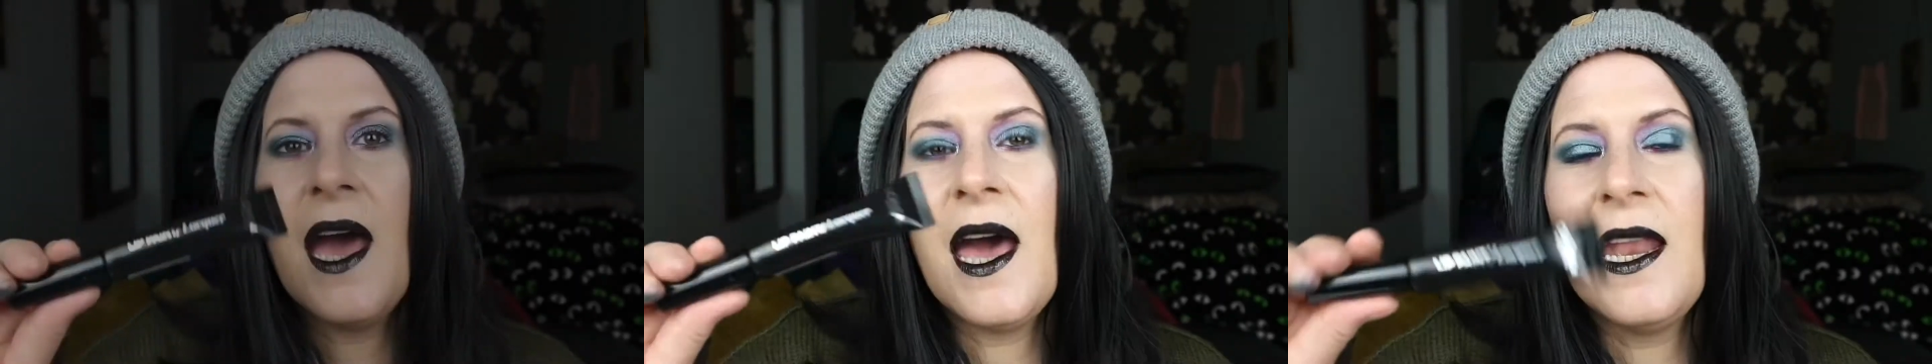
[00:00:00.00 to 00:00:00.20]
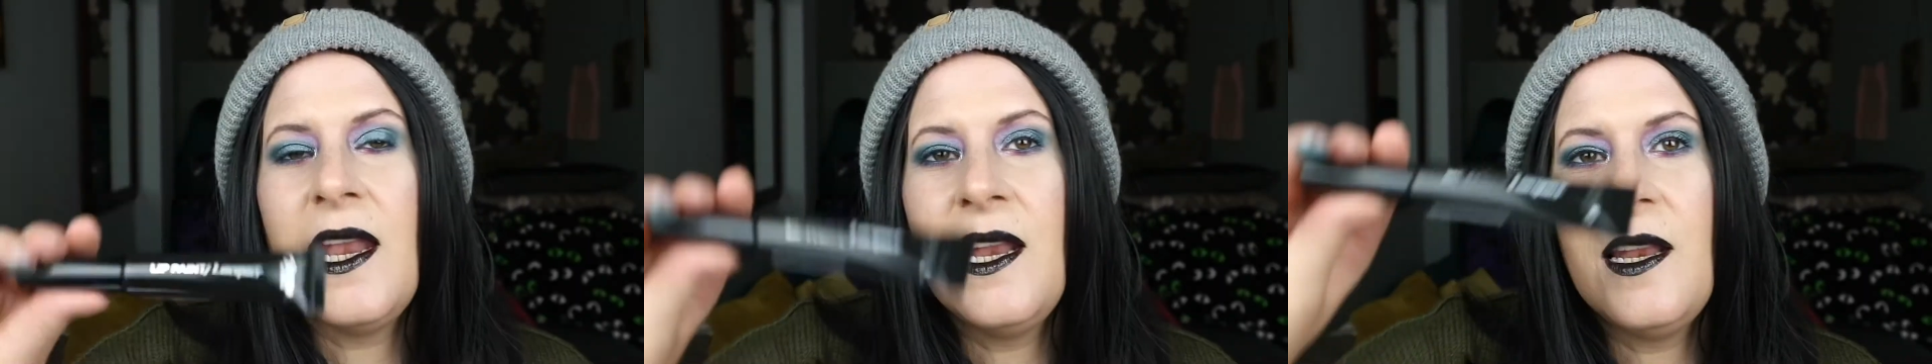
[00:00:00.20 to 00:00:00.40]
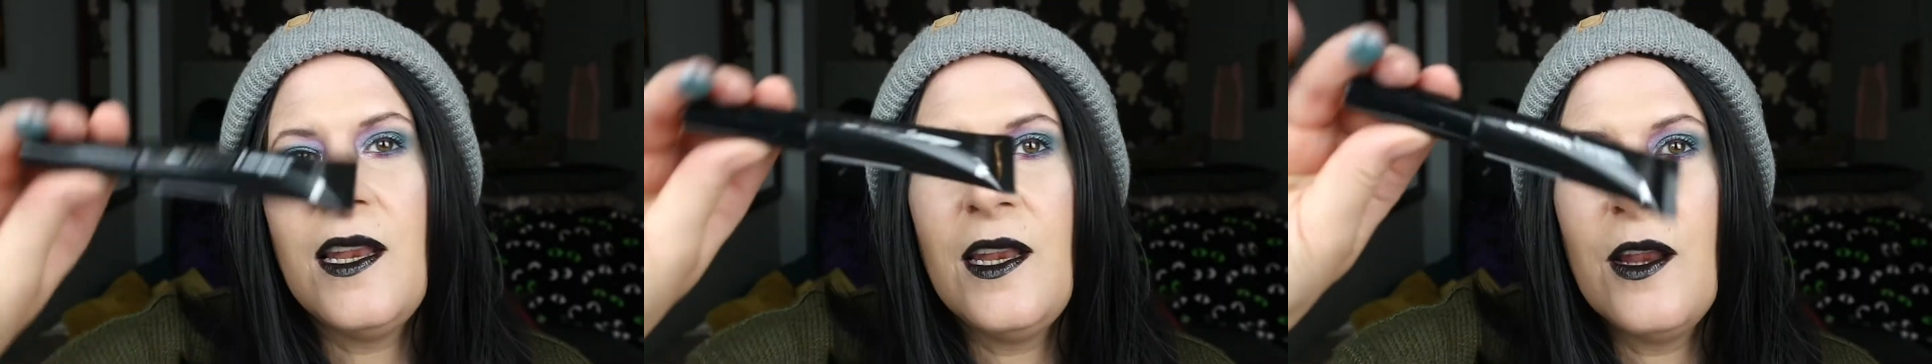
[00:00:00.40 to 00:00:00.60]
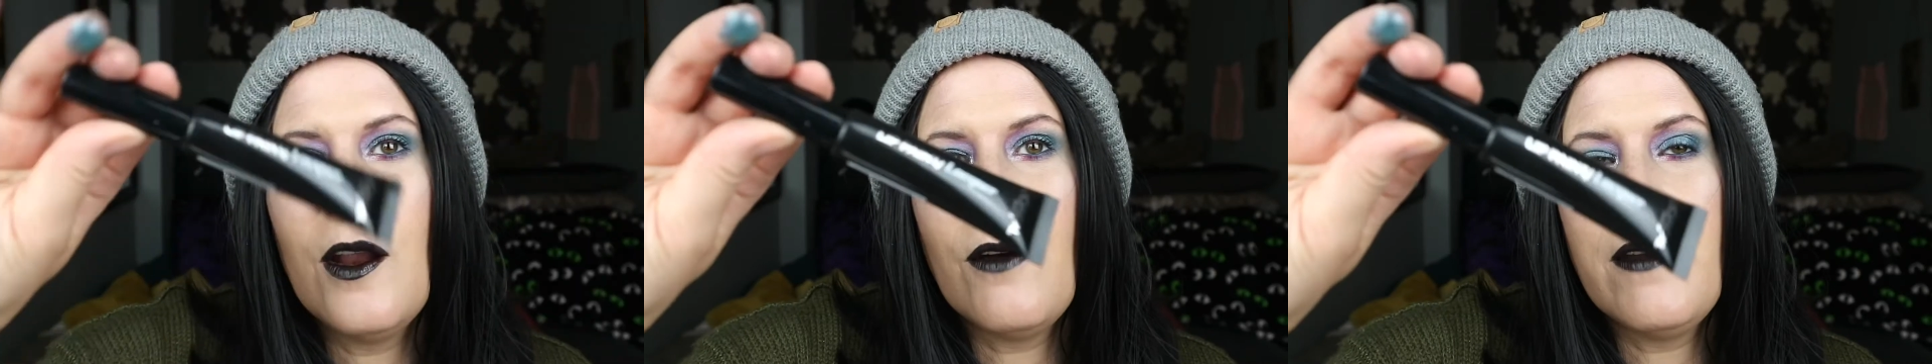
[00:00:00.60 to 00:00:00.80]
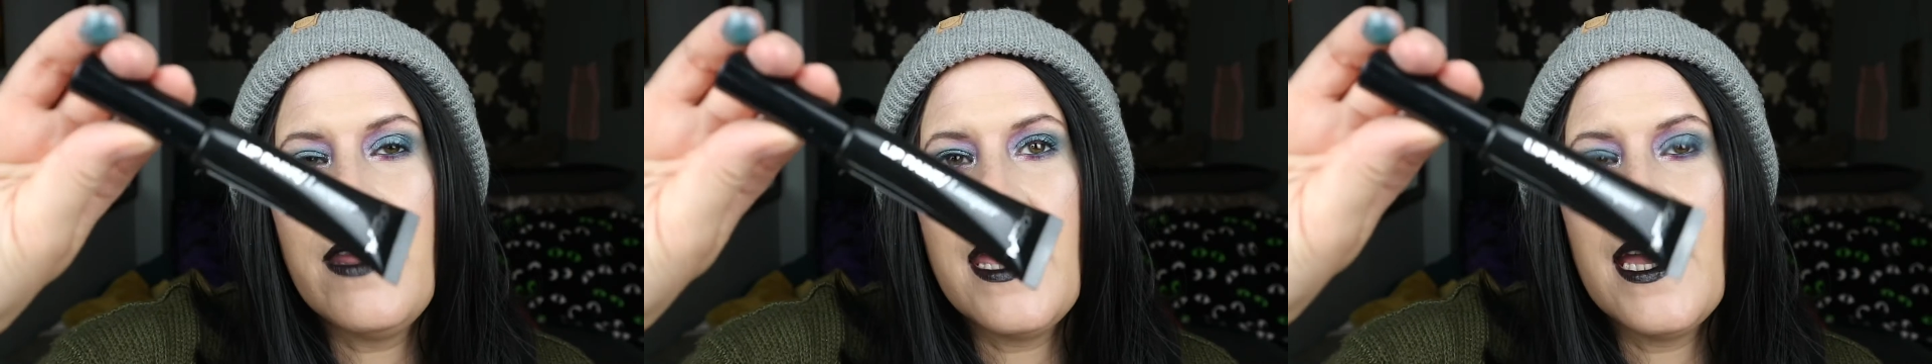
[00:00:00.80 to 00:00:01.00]
and
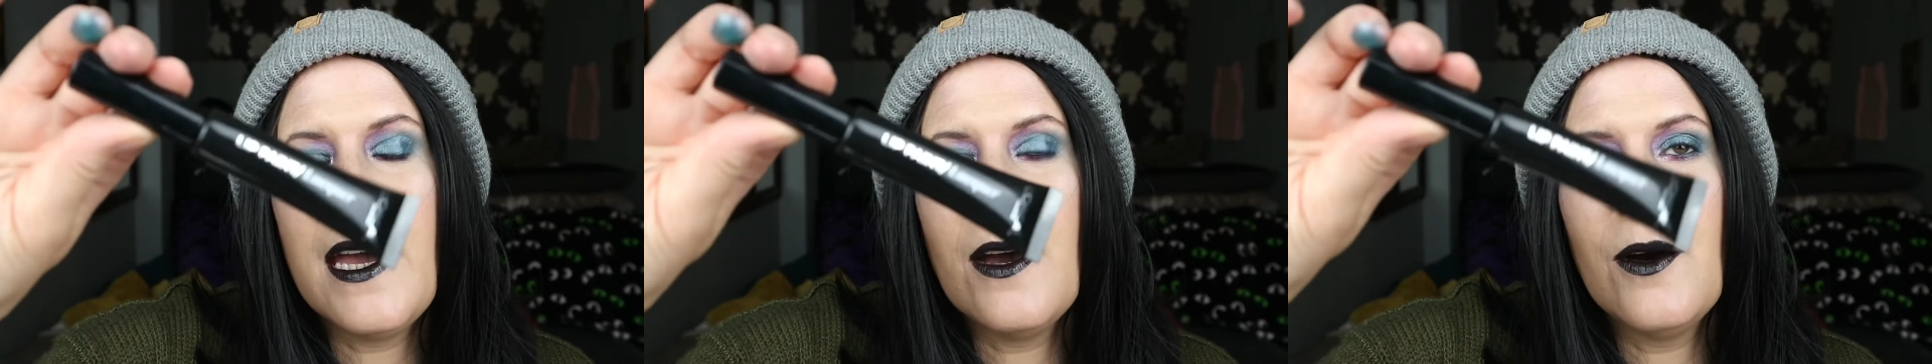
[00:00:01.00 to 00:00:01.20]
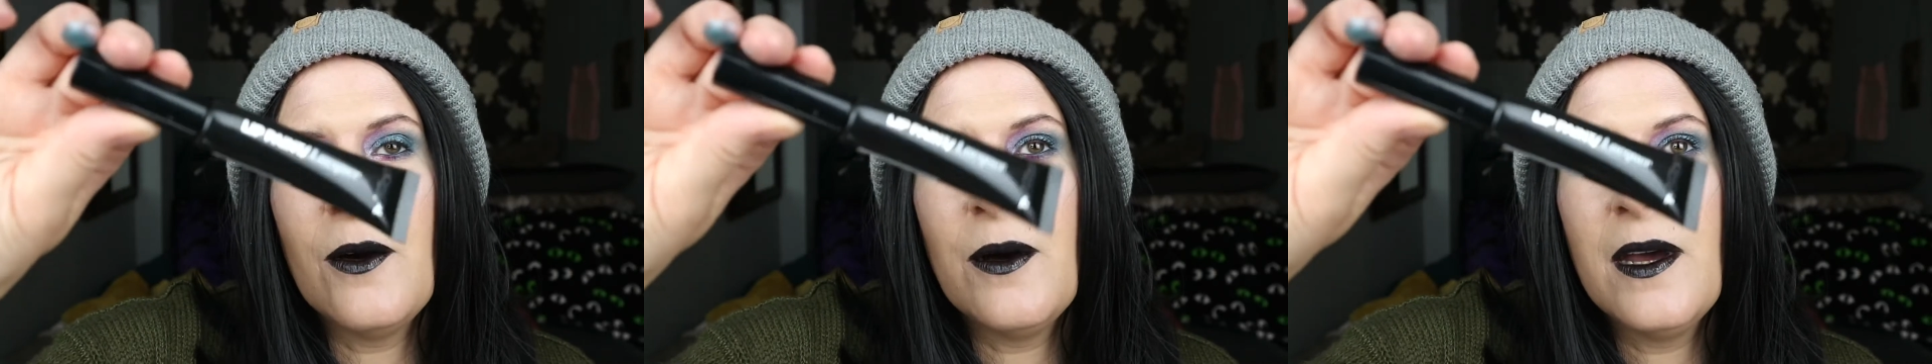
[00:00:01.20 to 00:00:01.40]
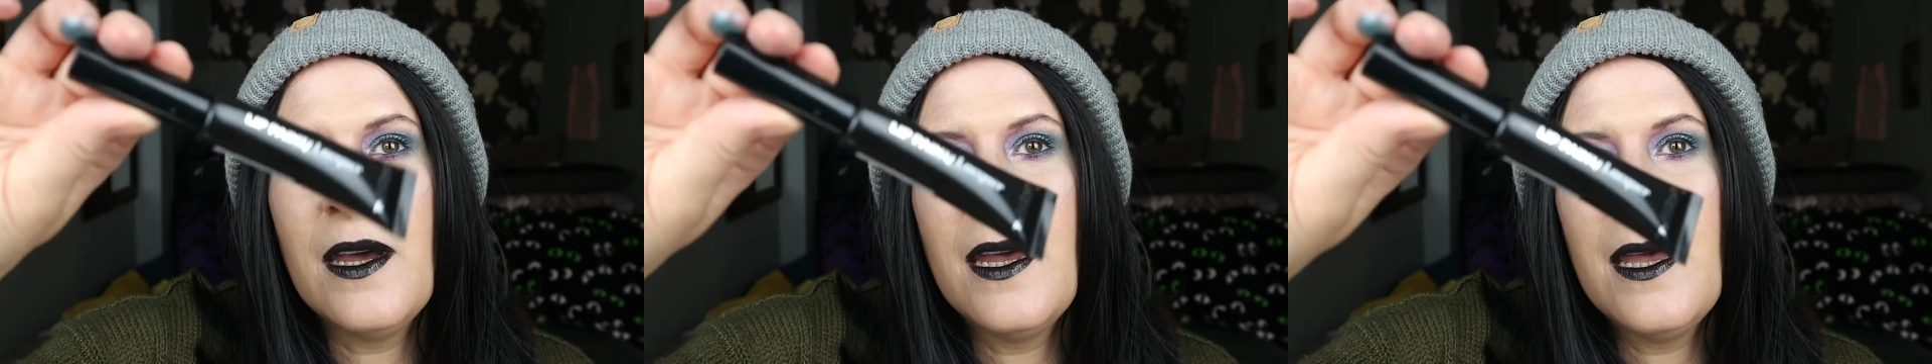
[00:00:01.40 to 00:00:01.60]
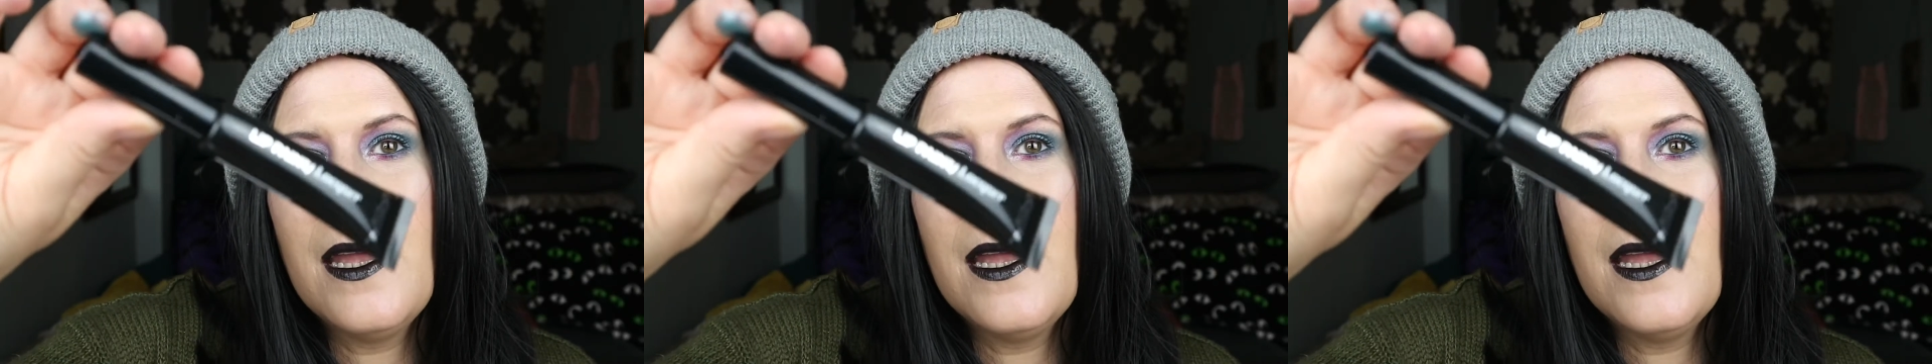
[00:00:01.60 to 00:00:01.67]
L'Oreal